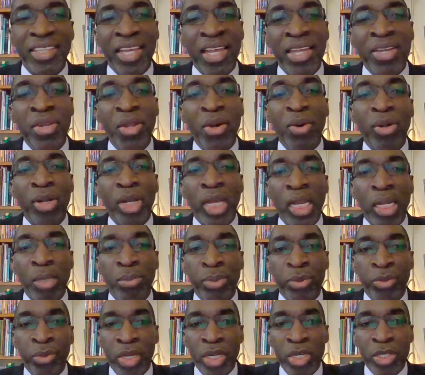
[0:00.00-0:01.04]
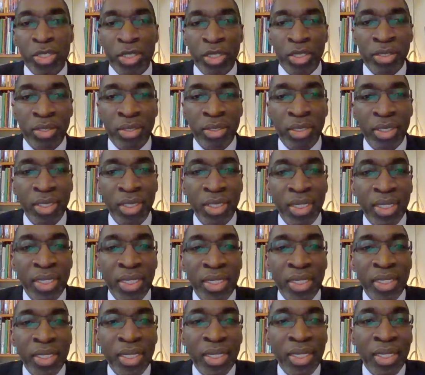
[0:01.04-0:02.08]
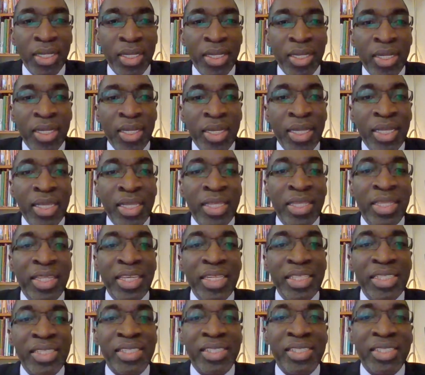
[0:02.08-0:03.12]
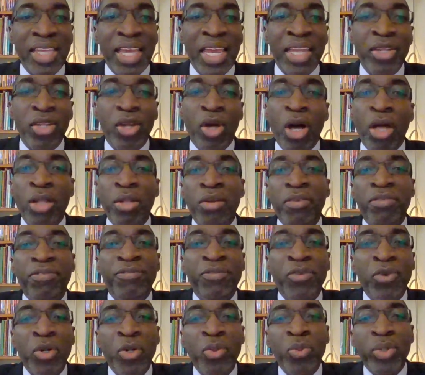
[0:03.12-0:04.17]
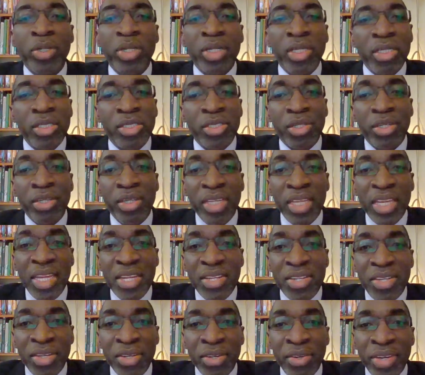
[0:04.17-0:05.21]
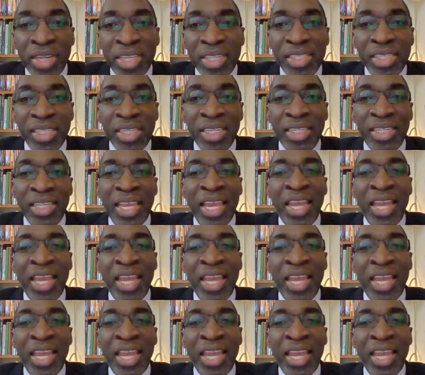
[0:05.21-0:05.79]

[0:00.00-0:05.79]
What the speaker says: and now collaboration. This and the other four words are integrated